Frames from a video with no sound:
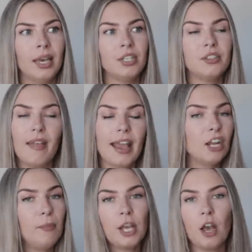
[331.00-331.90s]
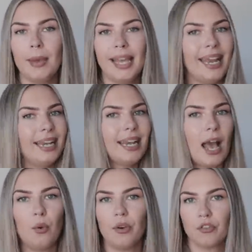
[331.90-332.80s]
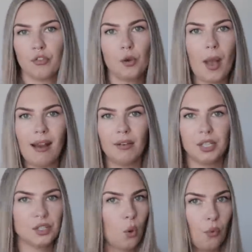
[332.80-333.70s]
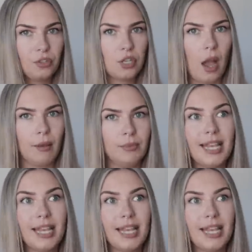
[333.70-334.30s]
So they're going to be coming in and out of crew areas all the time,